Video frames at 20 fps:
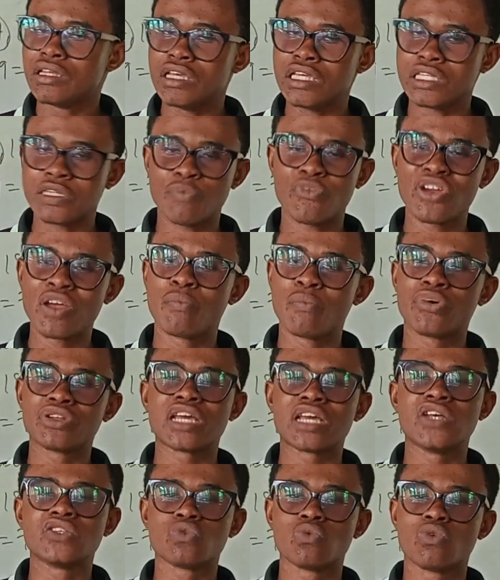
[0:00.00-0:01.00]
It's very
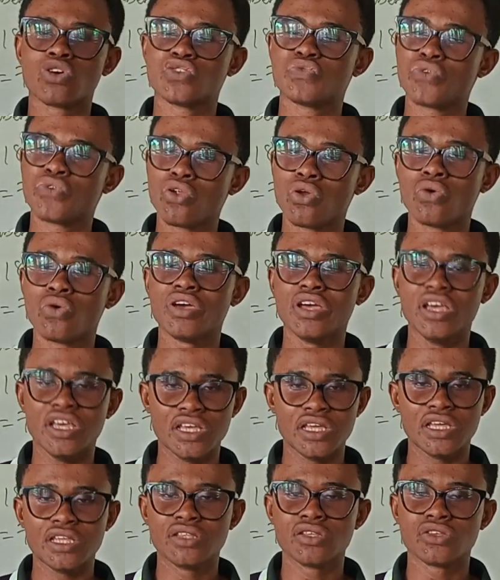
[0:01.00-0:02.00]
important to what follow
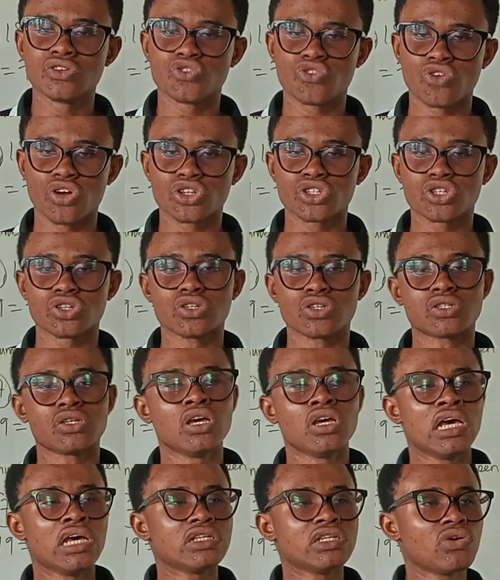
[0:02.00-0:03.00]
instructions.
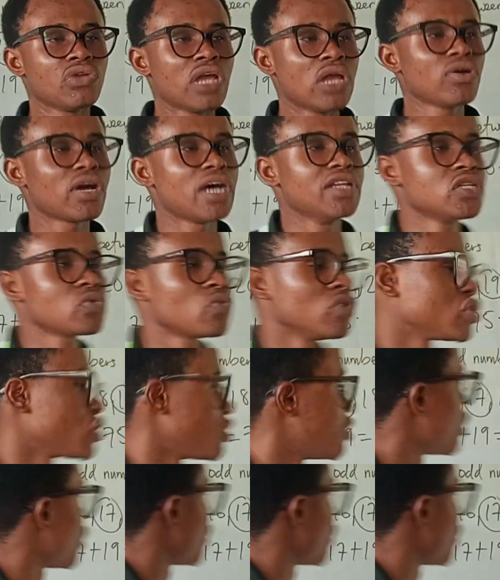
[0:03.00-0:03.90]
So now look at this question